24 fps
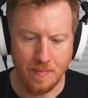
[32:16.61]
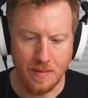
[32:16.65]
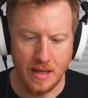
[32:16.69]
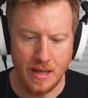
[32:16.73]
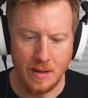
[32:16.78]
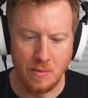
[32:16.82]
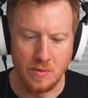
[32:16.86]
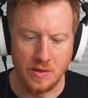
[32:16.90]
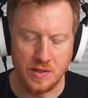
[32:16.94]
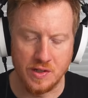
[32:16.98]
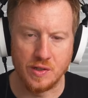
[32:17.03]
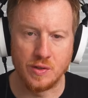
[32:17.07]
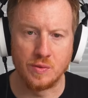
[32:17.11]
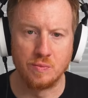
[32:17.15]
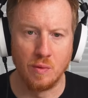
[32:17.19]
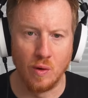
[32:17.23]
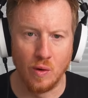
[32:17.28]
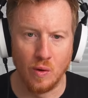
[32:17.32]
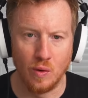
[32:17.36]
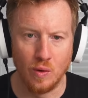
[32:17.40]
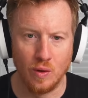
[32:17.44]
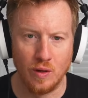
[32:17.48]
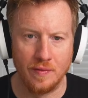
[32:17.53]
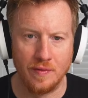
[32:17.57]
it was
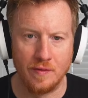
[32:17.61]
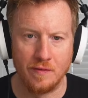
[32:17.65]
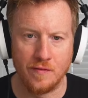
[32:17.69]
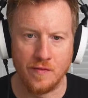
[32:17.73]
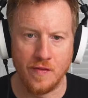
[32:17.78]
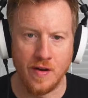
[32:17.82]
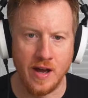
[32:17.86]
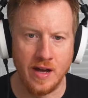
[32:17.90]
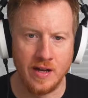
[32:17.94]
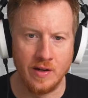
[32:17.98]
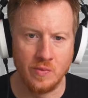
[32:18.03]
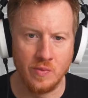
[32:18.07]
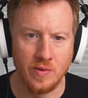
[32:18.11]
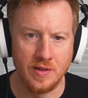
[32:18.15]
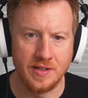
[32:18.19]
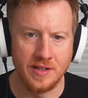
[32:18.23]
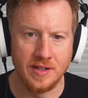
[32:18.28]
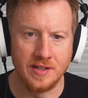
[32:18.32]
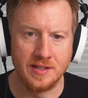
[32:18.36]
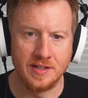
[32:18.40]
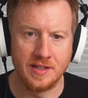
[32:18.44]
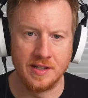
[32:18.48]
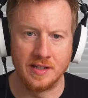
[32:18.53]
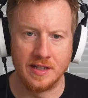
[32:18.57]
small and the fine was
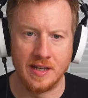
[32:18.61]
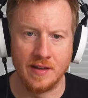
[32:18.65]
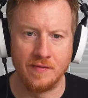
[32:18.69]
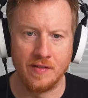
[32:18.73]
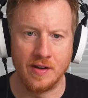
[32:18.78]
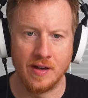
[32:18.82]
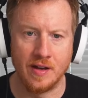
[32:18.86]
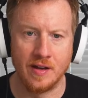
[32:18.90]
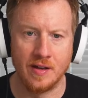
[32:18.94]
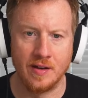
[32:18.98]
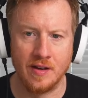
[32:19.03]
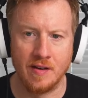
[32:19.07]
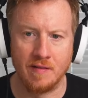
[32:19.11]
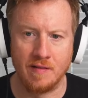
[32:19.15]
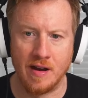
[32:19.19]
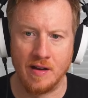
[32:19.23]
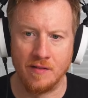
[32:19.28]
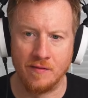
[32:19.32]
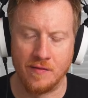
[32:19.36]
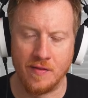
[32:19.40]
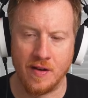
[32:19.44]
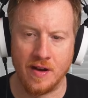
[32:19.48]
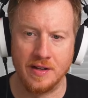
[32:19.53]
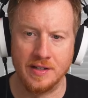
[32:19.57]
insignificant
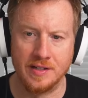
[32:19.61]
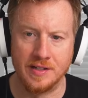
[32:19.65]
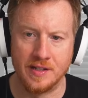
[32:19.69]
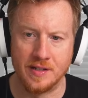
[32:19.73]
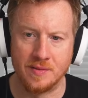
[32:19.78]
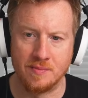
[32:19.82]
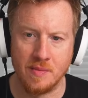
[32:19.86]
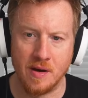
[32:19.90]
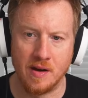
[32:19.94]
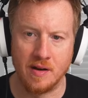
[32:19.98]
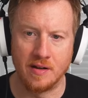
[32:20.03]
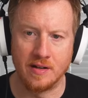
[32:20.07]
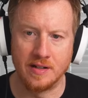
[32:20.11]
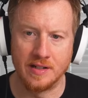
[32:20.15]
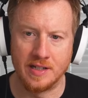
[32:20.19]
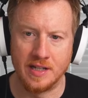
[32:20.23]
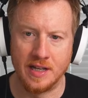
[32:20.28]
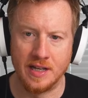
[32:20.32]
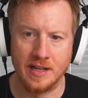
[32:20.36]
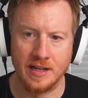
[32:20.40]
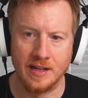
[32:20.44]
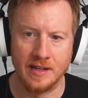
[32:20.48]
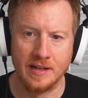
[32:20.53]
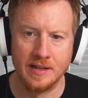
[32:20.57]
around Pfizer's
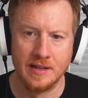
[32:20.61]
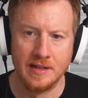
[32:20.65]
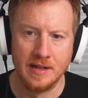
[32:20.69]
marketing.